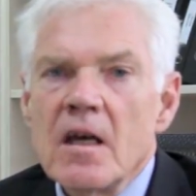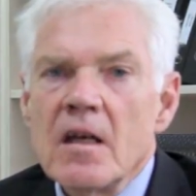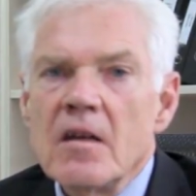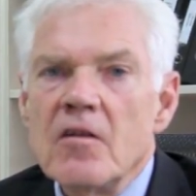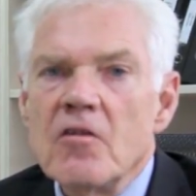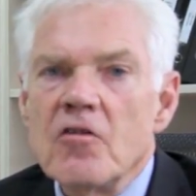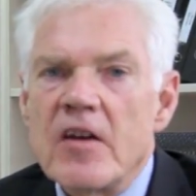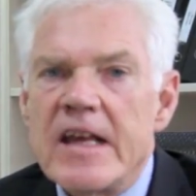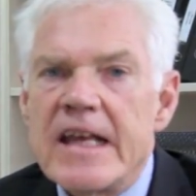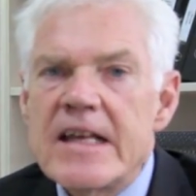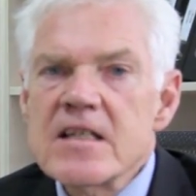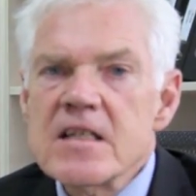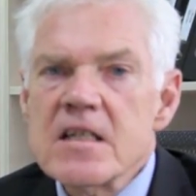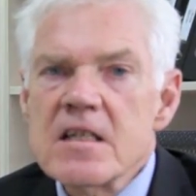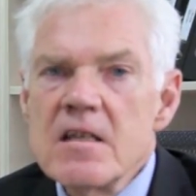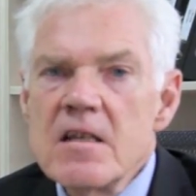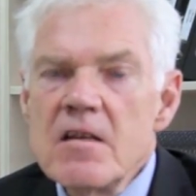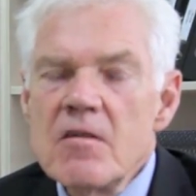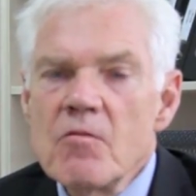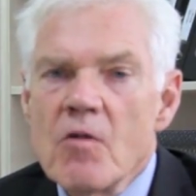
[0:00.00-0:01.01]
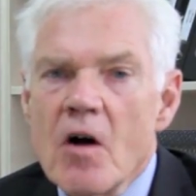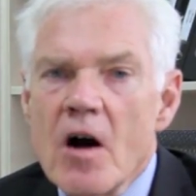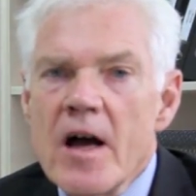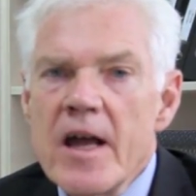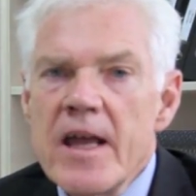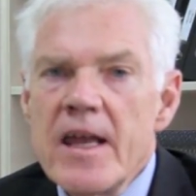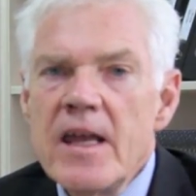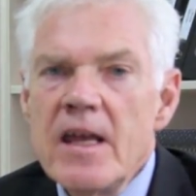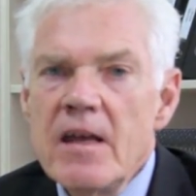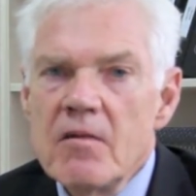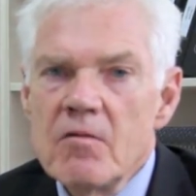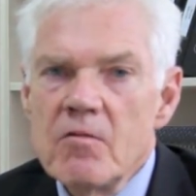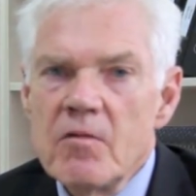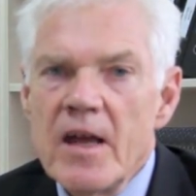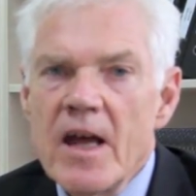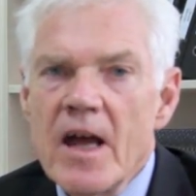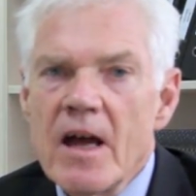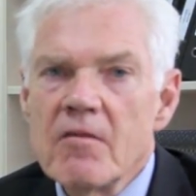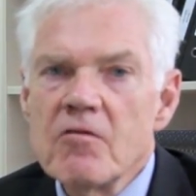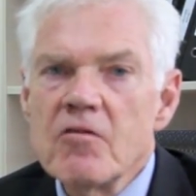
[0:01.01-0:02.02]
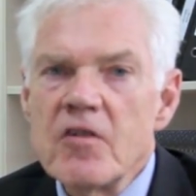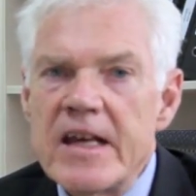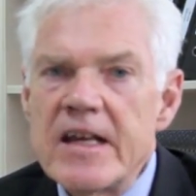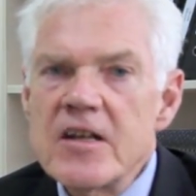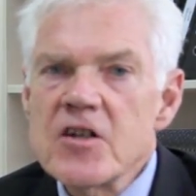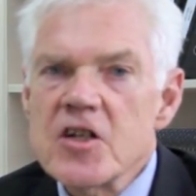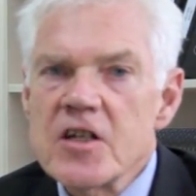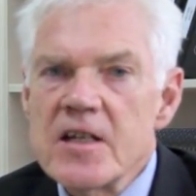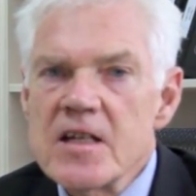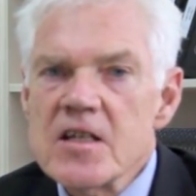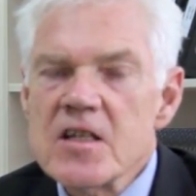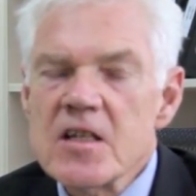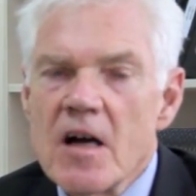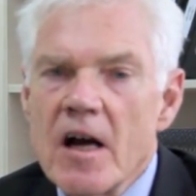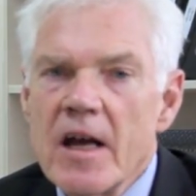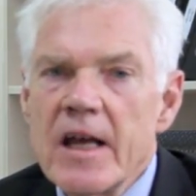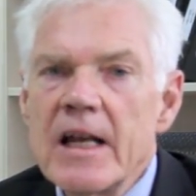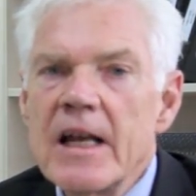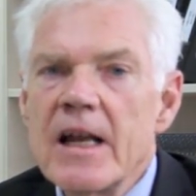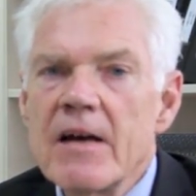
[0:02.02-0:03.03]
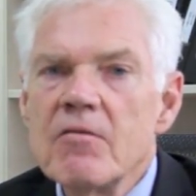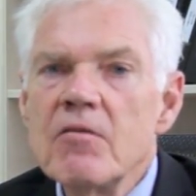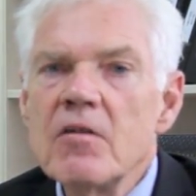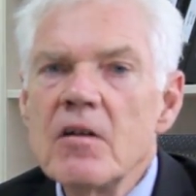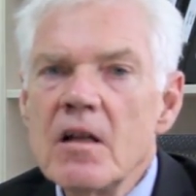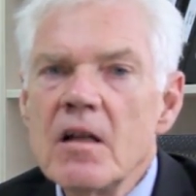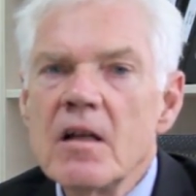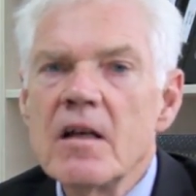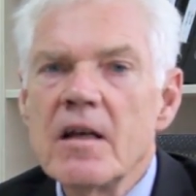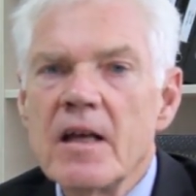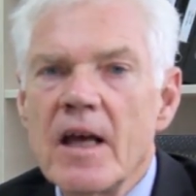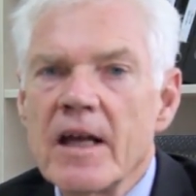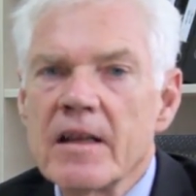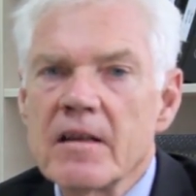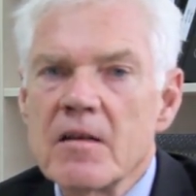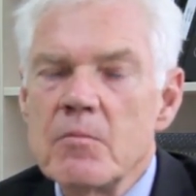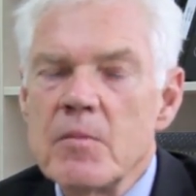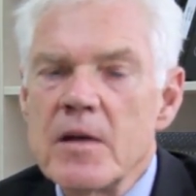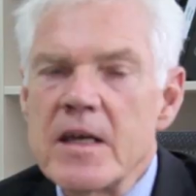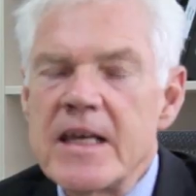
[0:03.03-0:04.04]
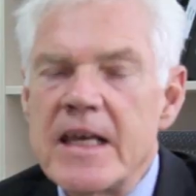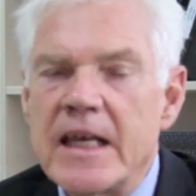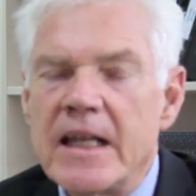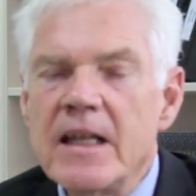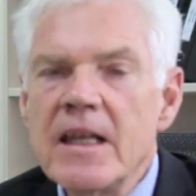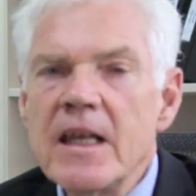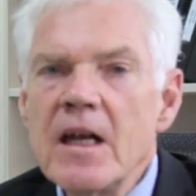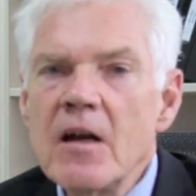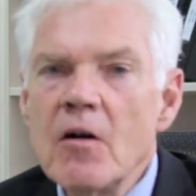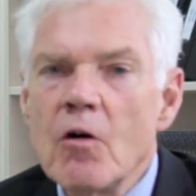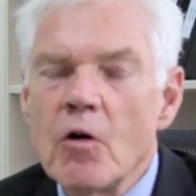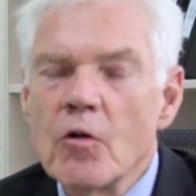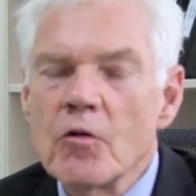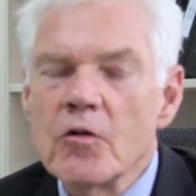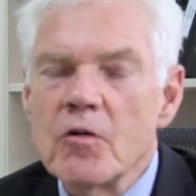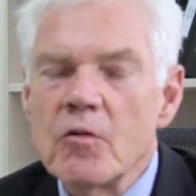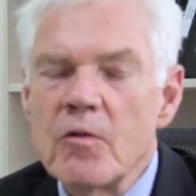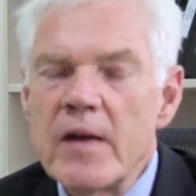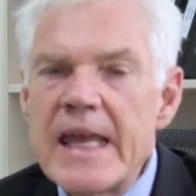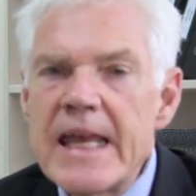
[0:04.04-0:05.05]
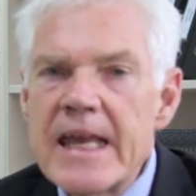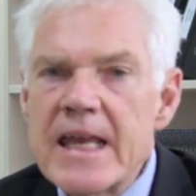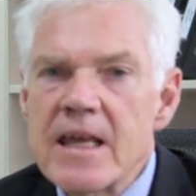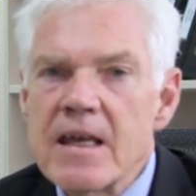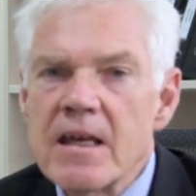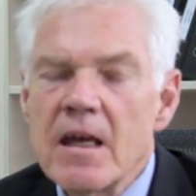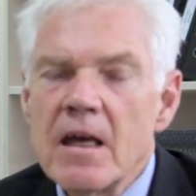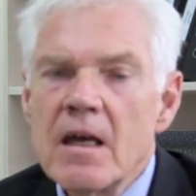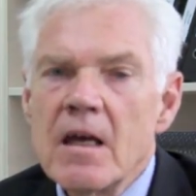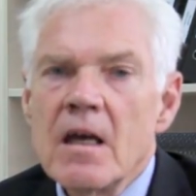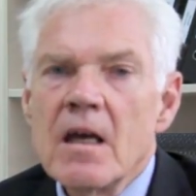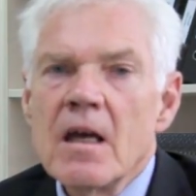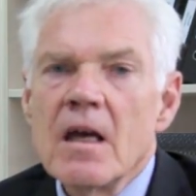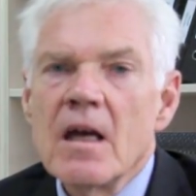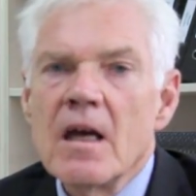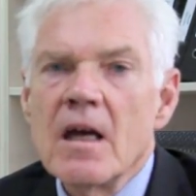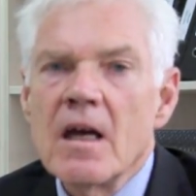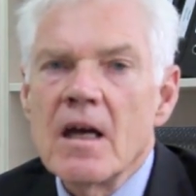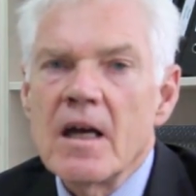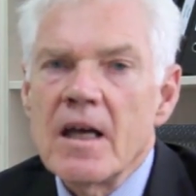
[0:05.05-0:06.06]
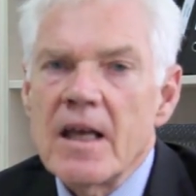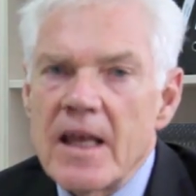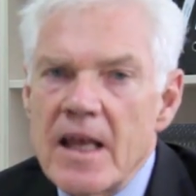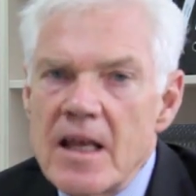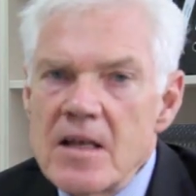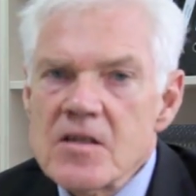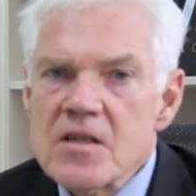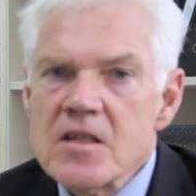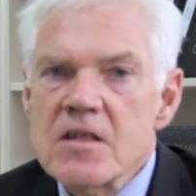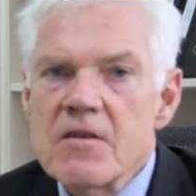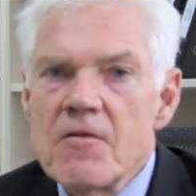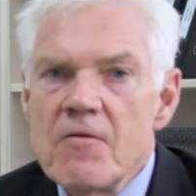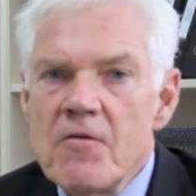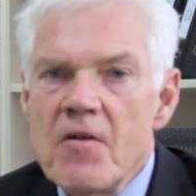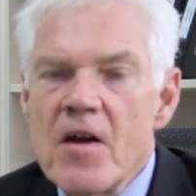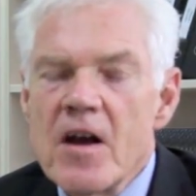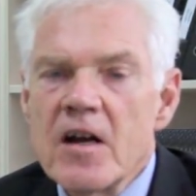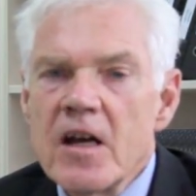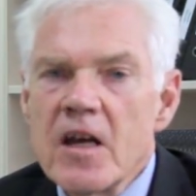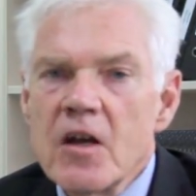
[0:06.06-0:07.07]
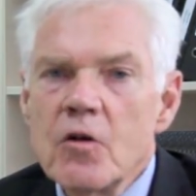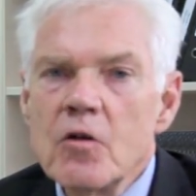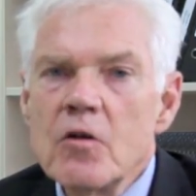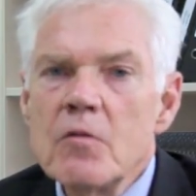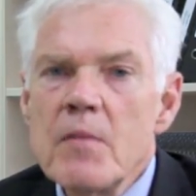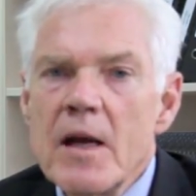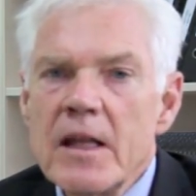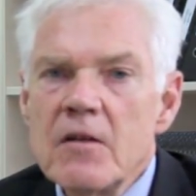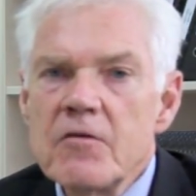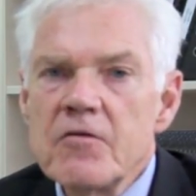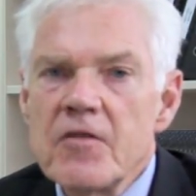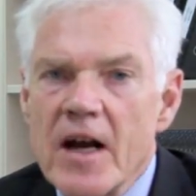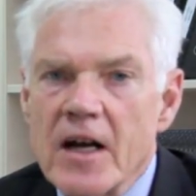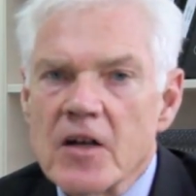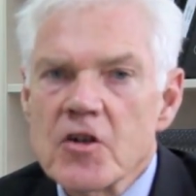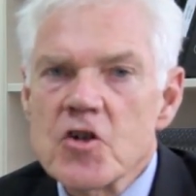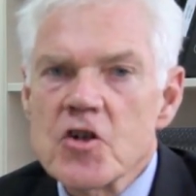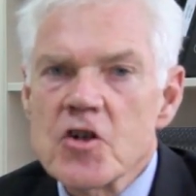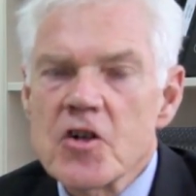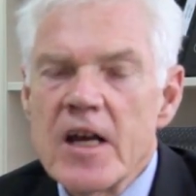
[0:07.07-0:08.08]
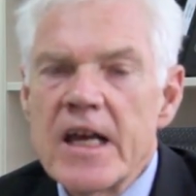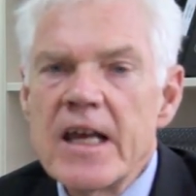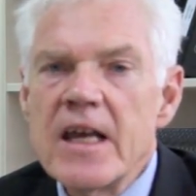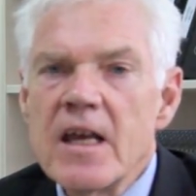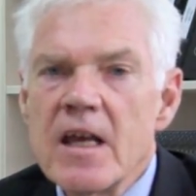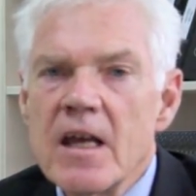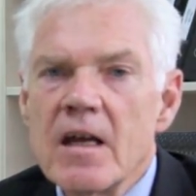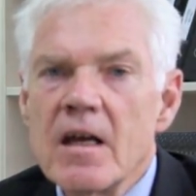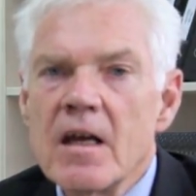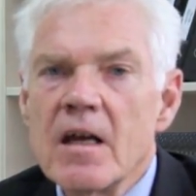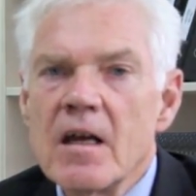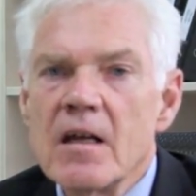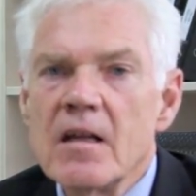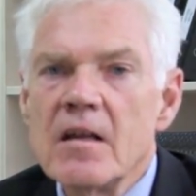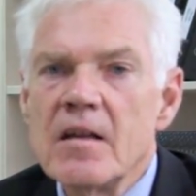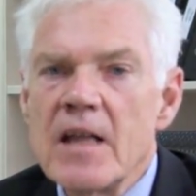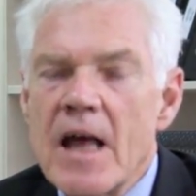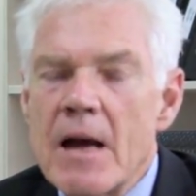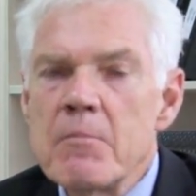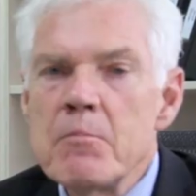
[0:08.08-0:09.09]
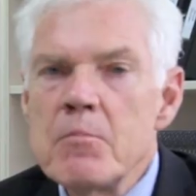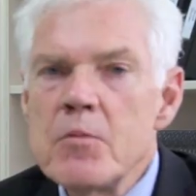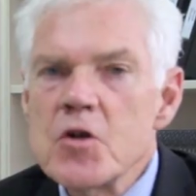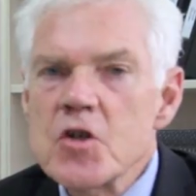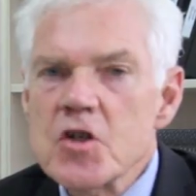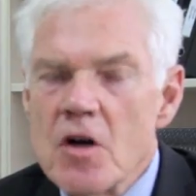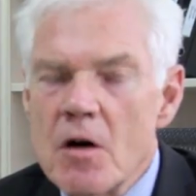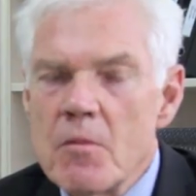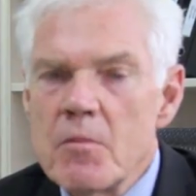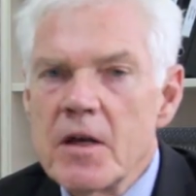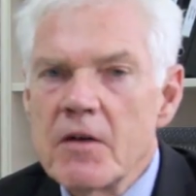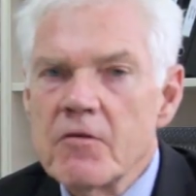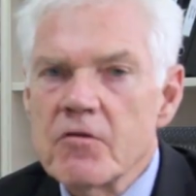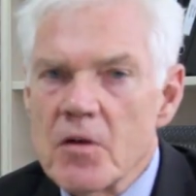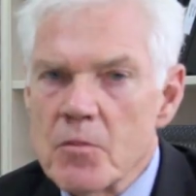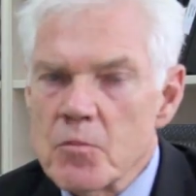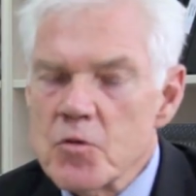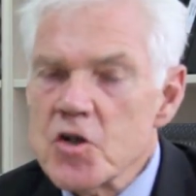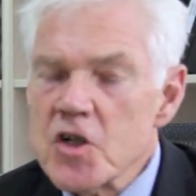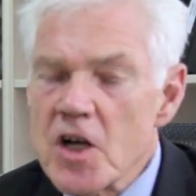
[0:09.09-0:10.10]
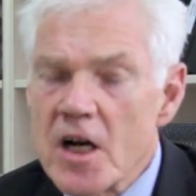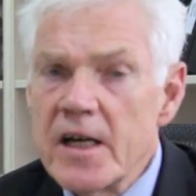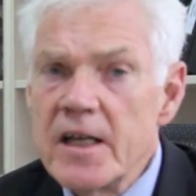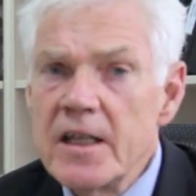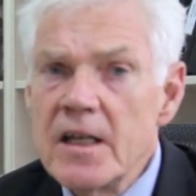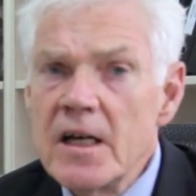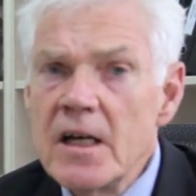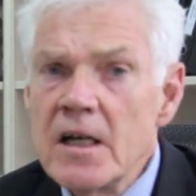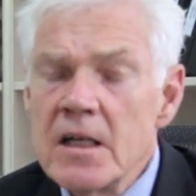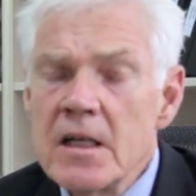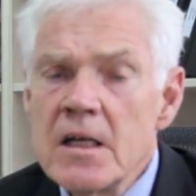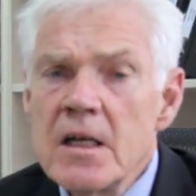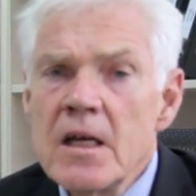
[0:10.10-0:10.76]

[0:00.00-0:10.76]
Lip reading: The reason why we have reached this high level at the beginning of the week is very good manufacturing numbers coming from China.